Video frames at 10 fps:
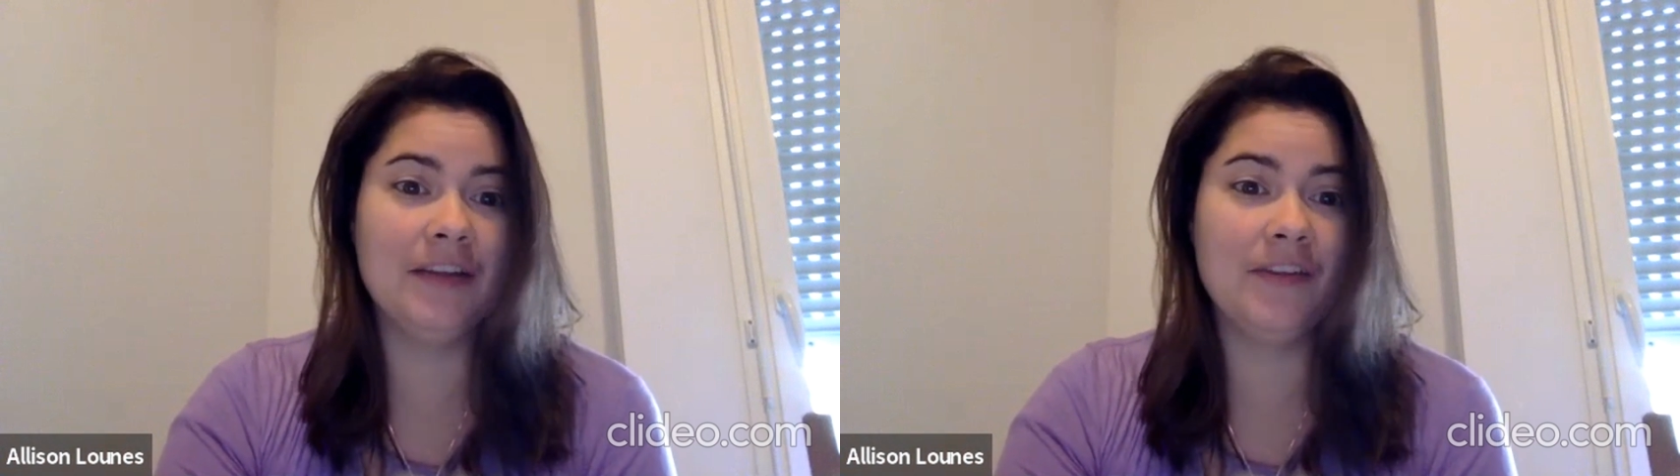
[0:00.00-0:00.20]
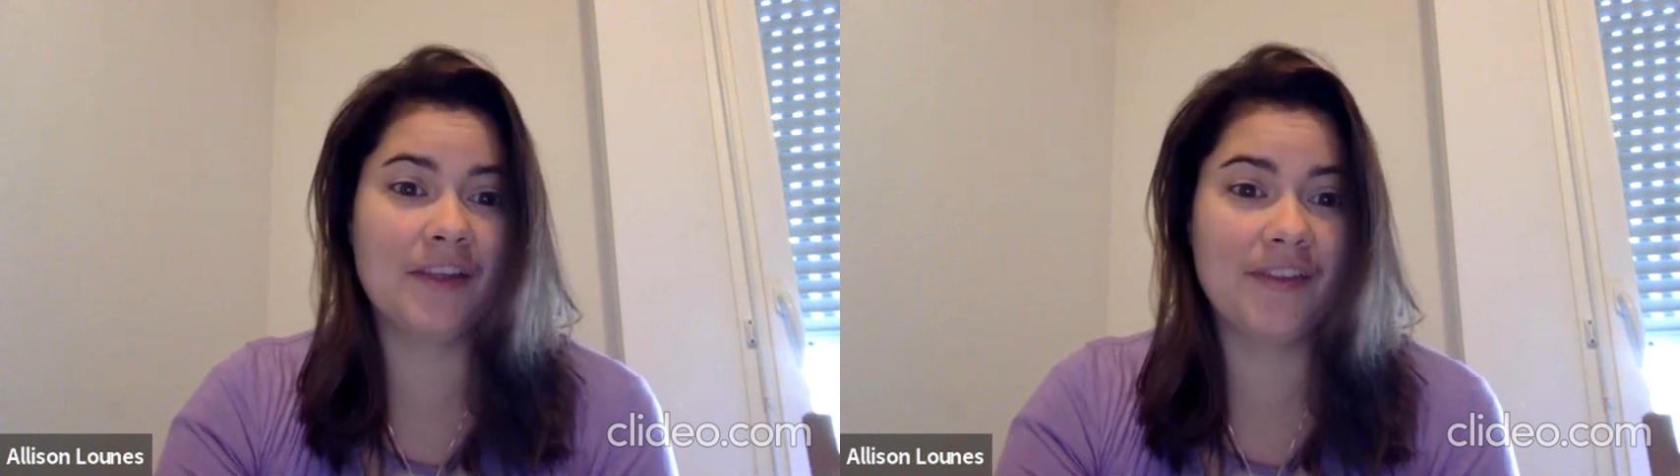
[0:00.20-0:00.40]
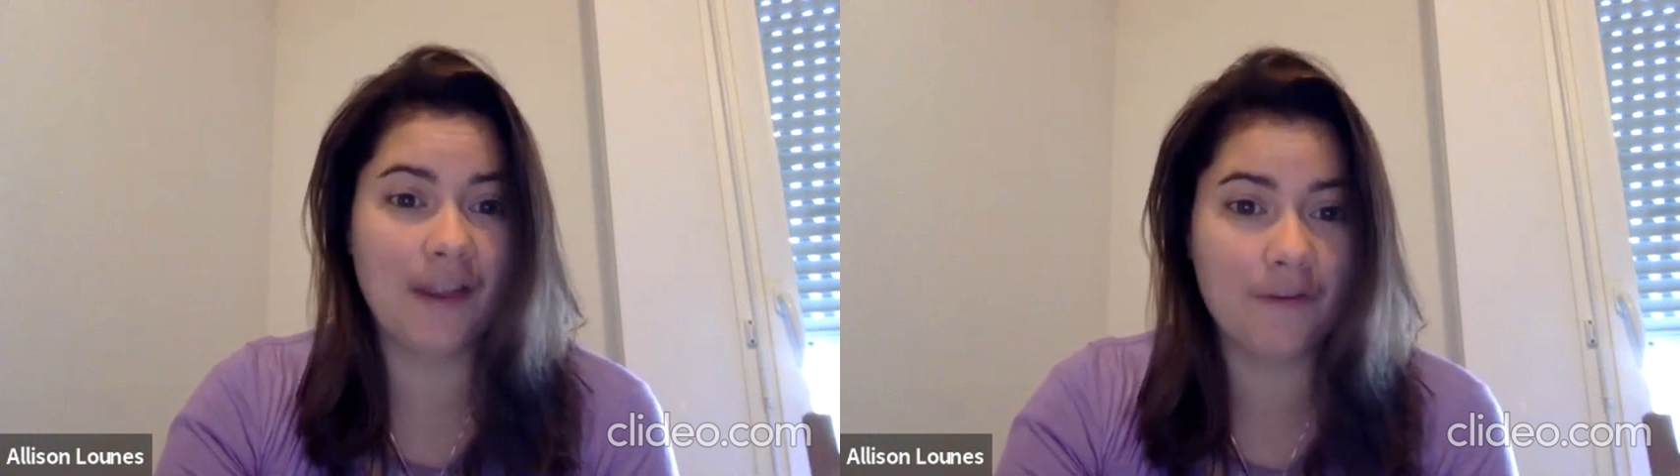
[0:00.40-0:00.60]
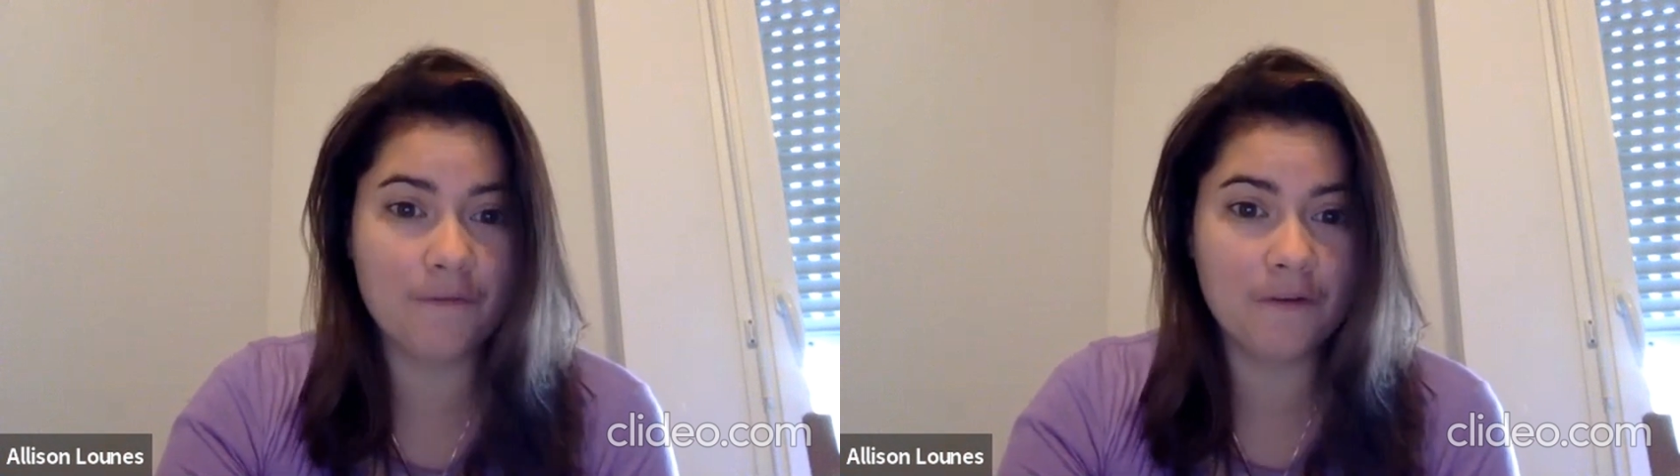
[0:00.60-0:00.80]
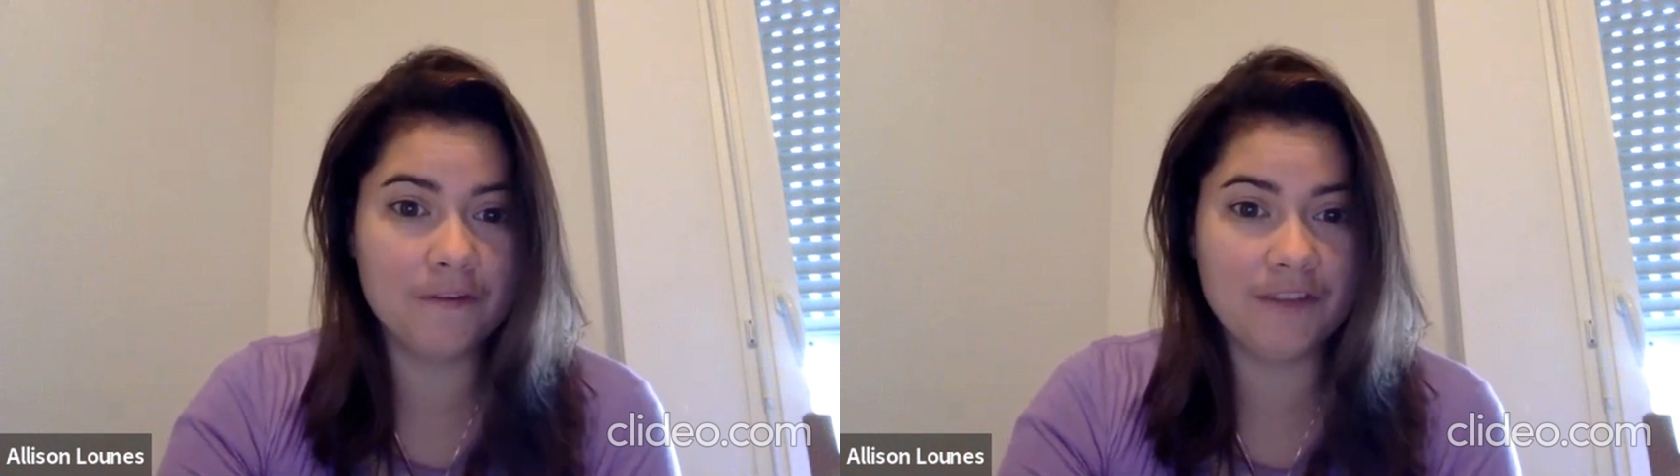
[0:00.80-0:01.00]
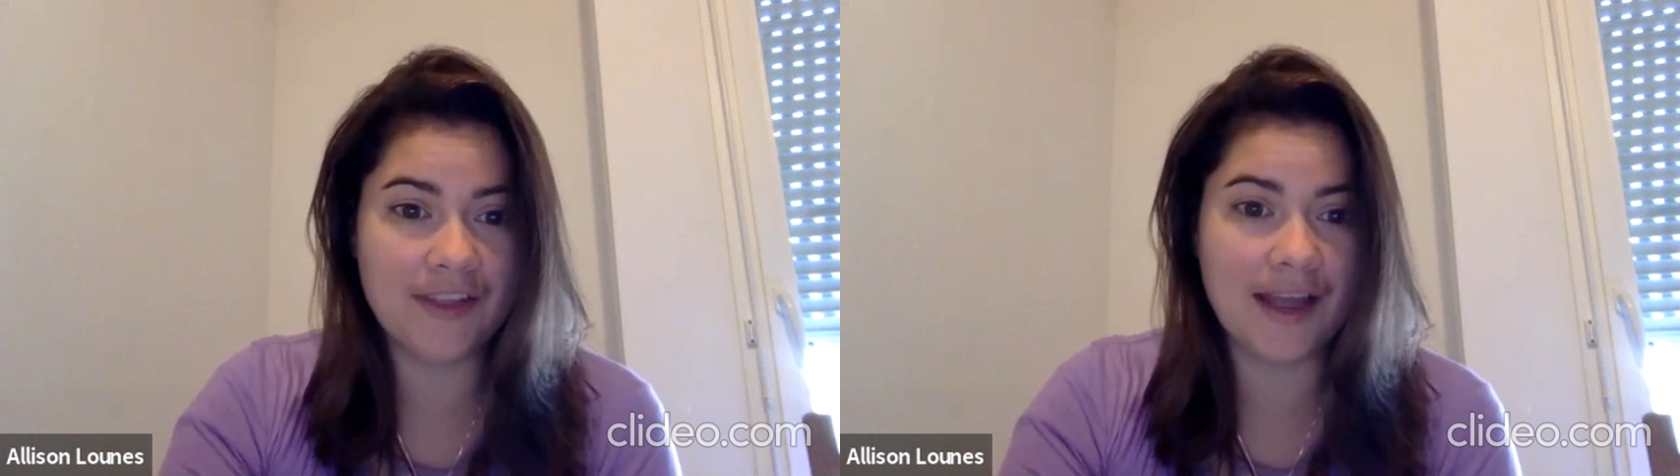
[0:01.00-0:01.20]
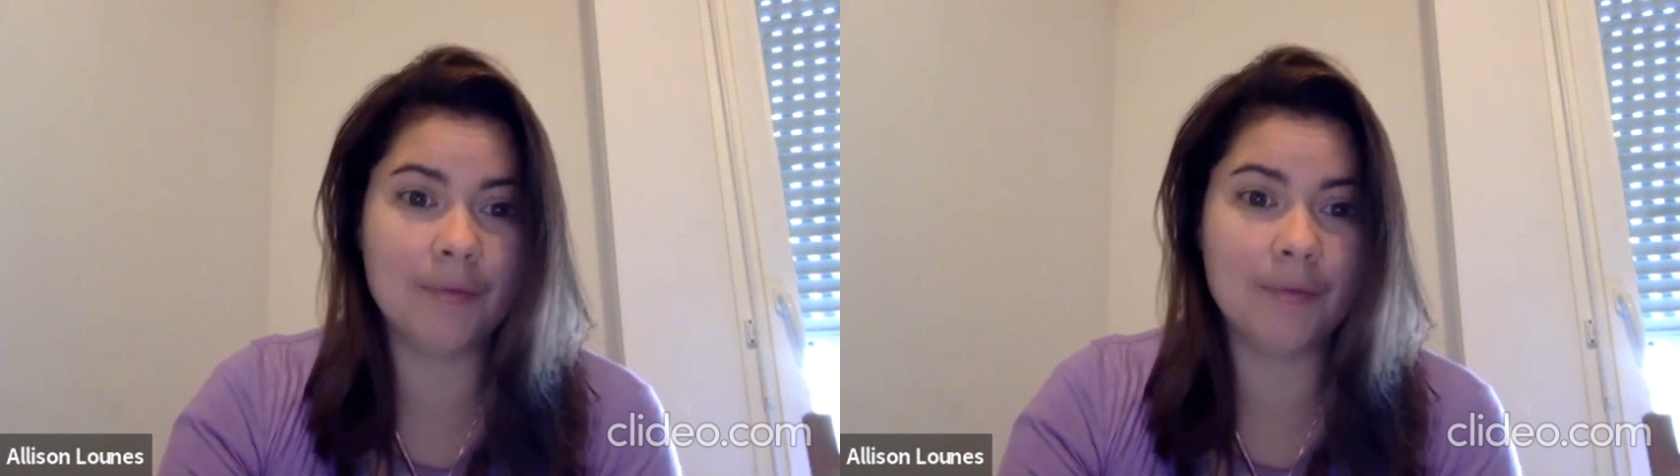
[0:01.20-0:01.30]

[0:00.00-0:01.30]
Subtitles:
a successful visa